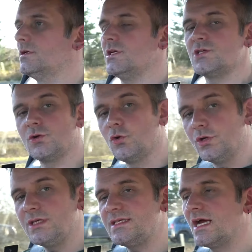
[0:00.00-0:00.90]
So
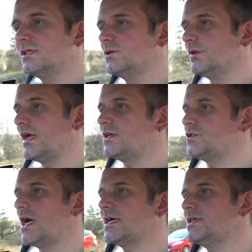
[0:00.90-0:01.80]
going in tandem with that
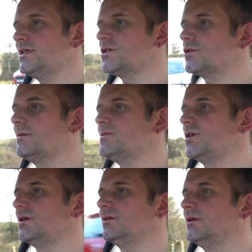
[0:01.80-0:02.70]
chassis
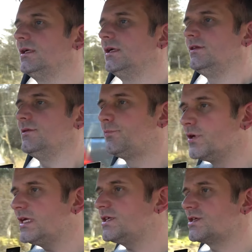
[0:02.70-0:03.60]
description, the
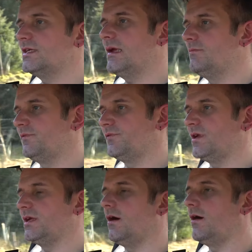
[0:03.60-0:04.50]
brakes on the
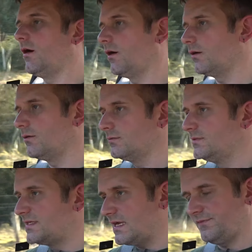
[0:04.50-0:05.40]
M3 are
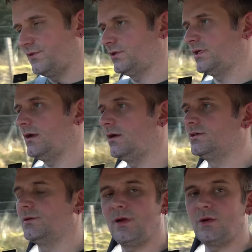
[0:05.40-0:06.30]
definitely
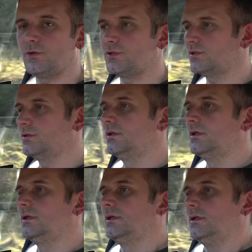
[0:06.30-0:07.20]
underpowered.
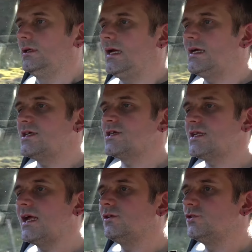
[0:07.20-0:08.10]
As a
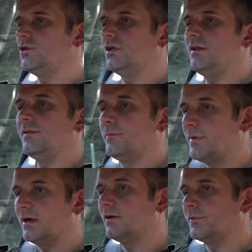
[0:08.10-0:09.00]
standard unit, they're
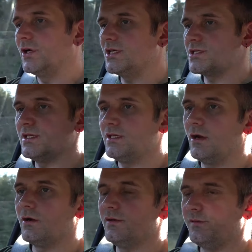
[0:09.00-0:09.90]
better brakes than they
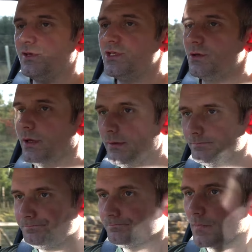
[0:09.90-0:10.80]
are on the
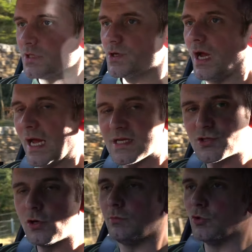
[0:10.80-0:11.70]
328, so it has
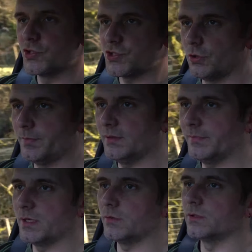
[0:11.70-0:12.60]
got more stopping
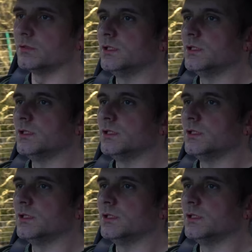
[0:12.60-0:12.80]
power.